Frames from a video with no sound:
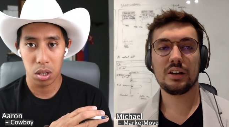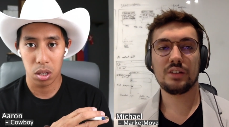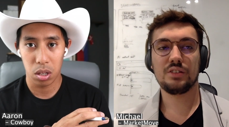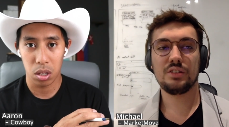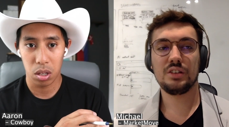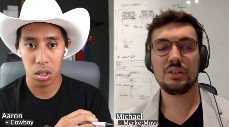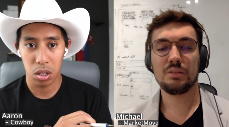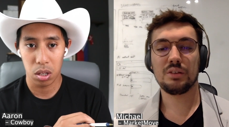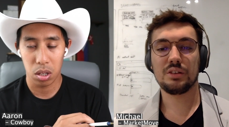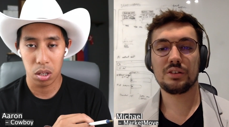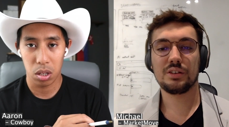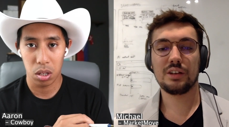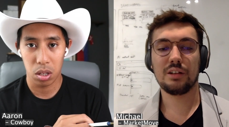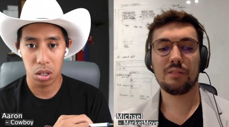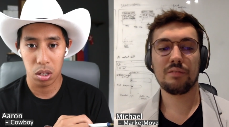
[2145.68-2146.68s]
Speaker 1: team
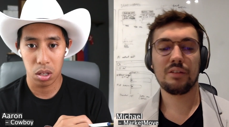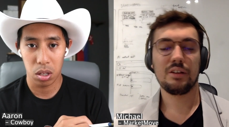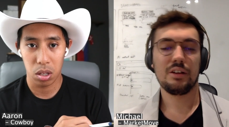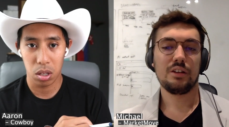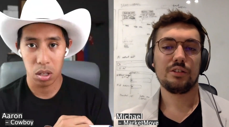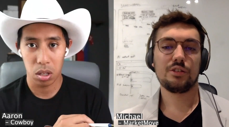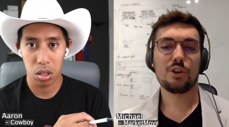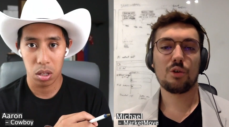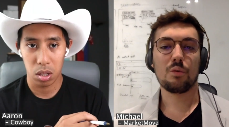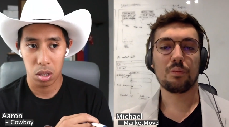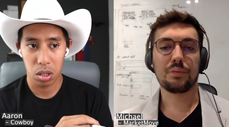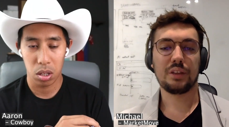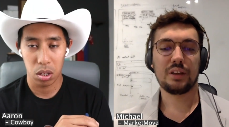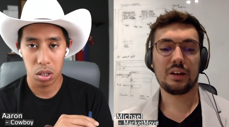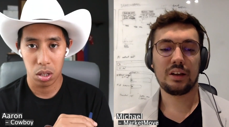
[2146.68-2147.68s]
itself, so
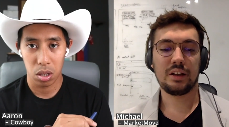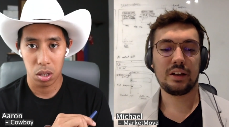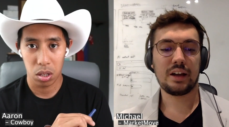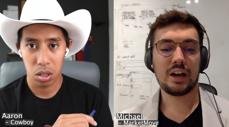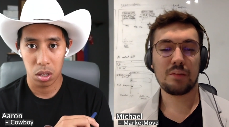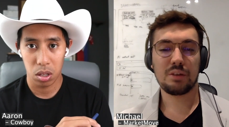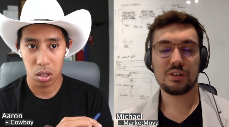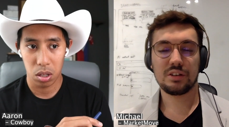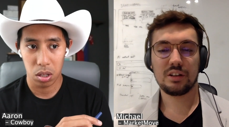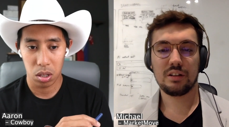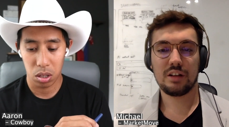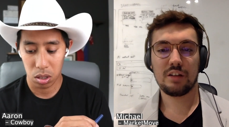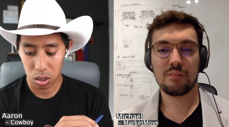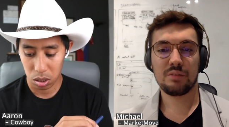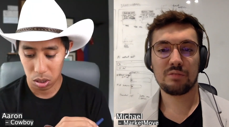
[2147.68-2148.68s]
I myself
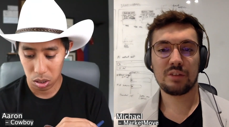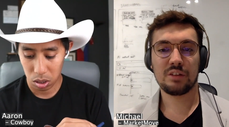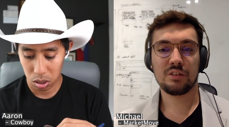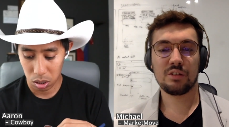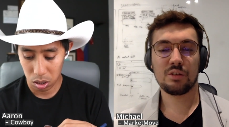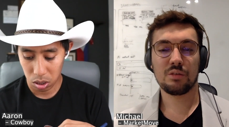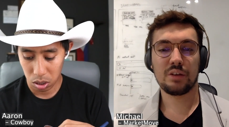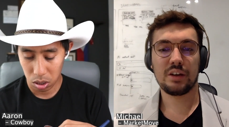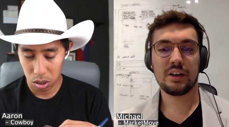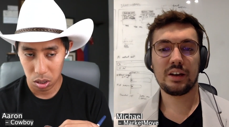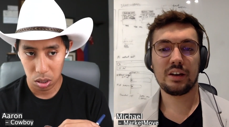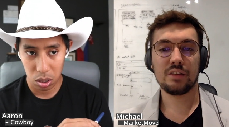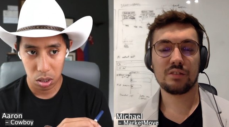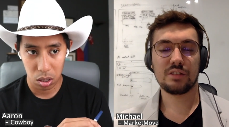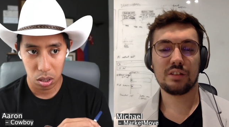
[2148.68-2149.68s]
have been running, you know, AI
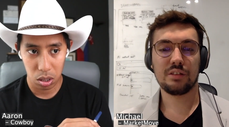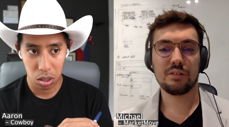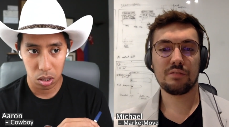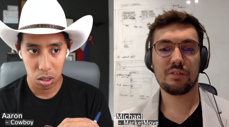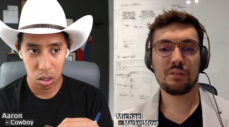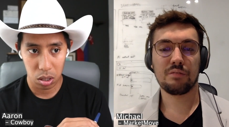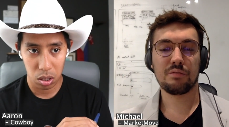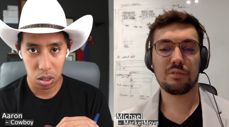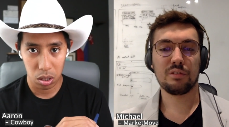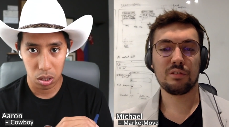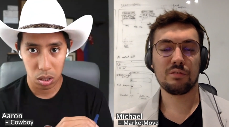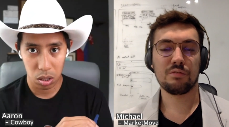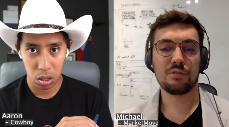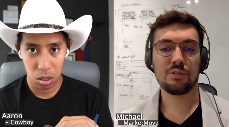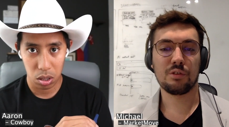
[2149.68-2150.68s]
consulting firm for
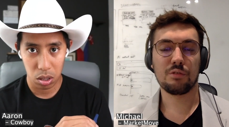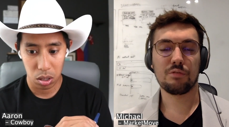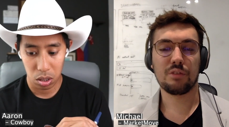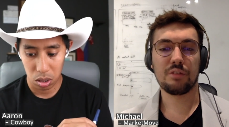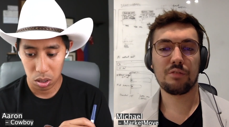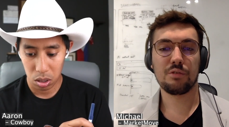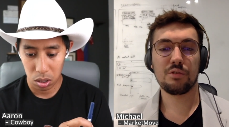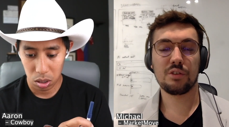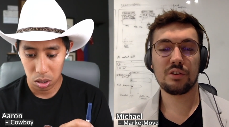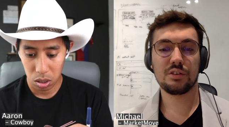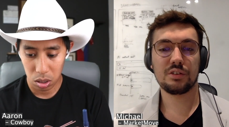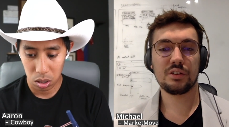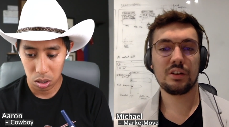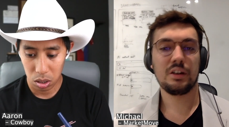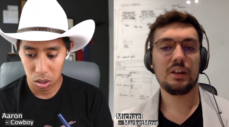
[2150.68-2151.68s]
you know, a few
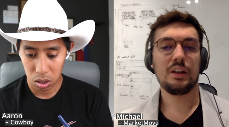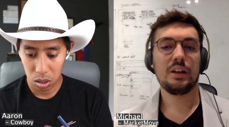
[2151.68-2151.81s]
years.